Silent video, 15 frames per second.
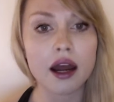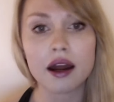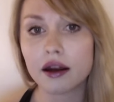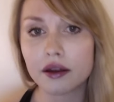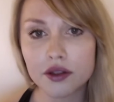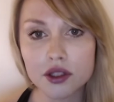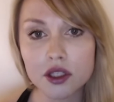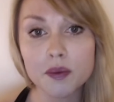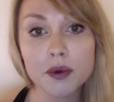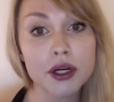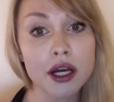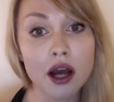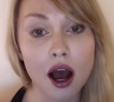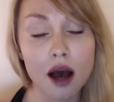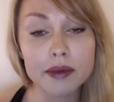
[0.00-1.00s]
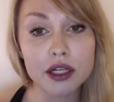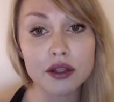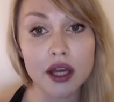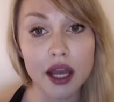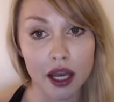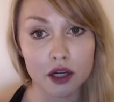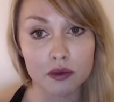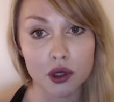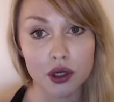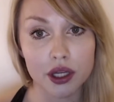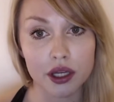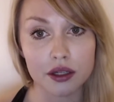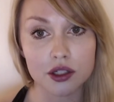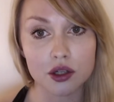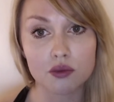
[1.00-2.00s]
And this is pretty common in the animal
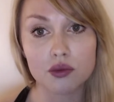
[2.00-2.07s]
kingdom.